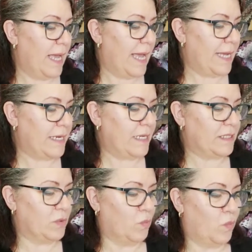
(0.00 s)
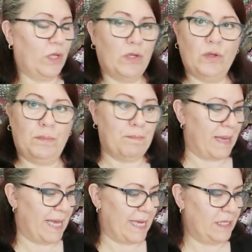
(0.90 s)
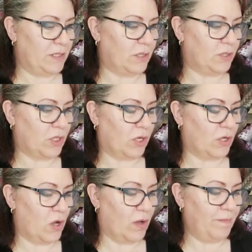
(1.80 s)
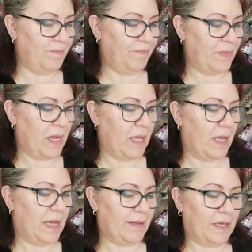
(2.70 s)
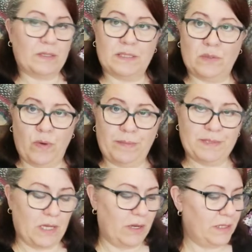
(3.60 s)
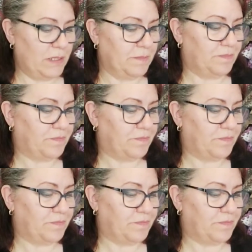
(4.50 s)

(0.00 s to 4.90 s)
And it's willmade.com is the website.